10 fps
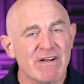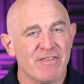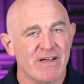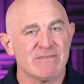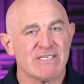it a
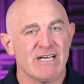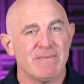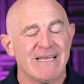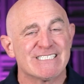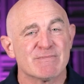thumbs
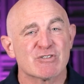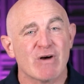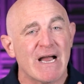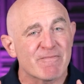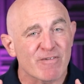up and
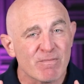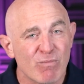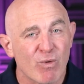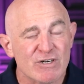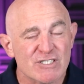subscribe for
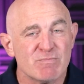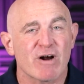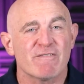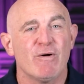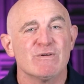more
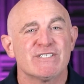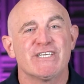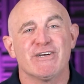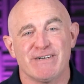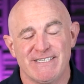smartphone
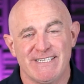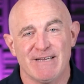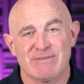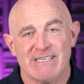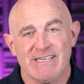security
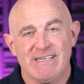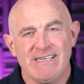tips.